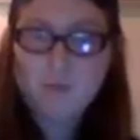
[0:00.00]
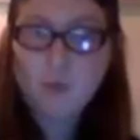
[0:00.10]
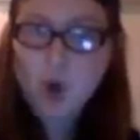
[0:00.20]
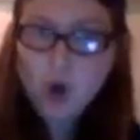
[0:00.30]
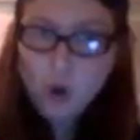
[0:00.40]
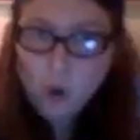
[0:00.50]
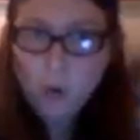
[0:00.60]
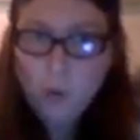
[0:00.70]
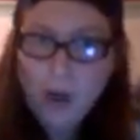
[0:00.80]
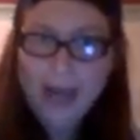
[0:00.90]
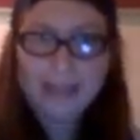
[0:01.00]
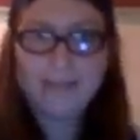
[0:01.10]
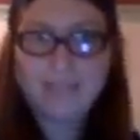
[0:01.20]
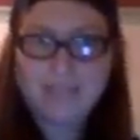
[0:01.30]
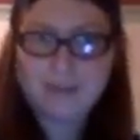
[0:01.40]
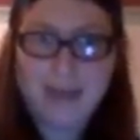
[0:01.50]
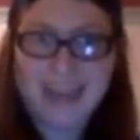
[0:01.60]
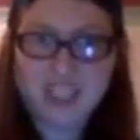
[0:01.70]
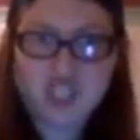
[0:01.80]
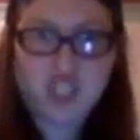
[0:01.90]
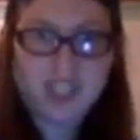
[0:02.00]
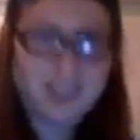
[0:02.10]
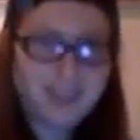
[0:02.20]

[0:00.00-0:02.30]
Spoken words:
Woo! I love Dub Smash.